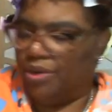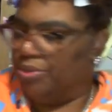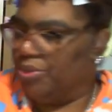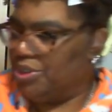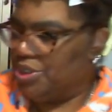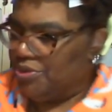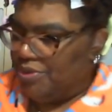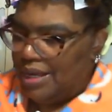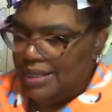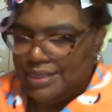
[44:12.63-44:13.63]

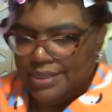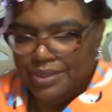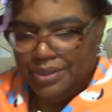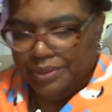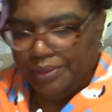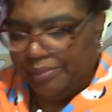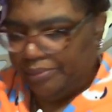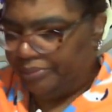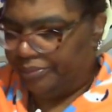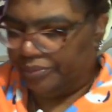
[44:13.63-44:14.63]
Moisturizer.
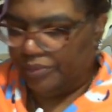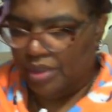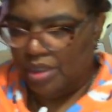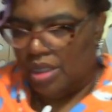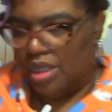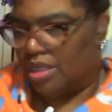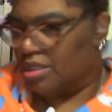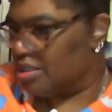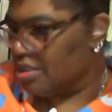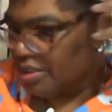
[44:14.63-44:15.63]

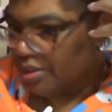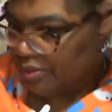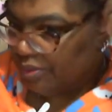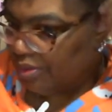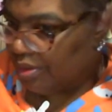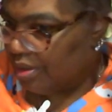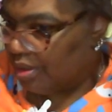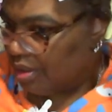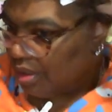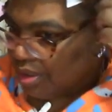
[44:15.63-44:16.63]
And so
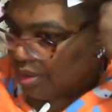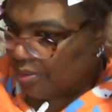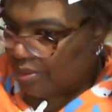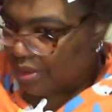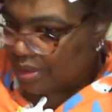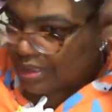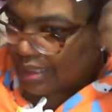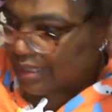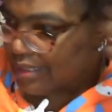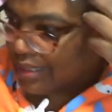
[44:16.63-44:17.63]
I'm going to
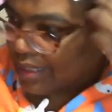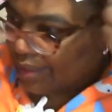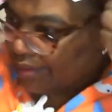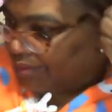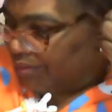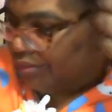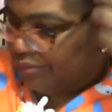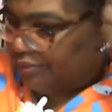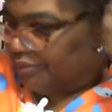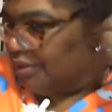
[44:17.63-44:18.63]
take it down.
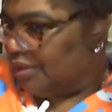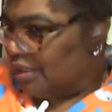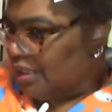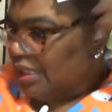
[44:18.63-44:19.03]
I